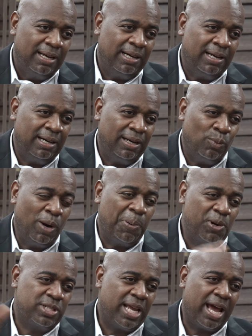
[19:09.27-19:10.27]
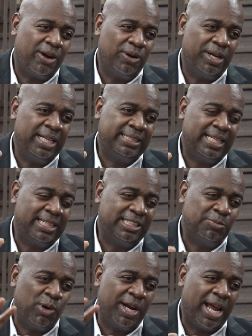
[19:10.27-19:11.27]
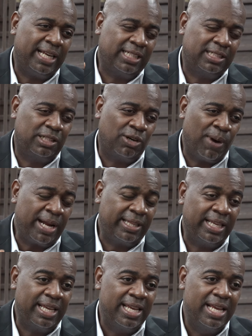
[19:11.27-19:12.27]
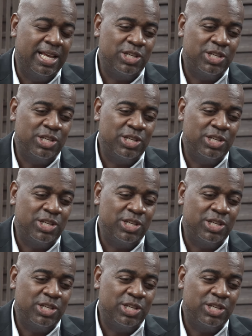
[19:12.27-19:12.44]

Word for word: Uh, one person had on the internet this morning, I had to correct it.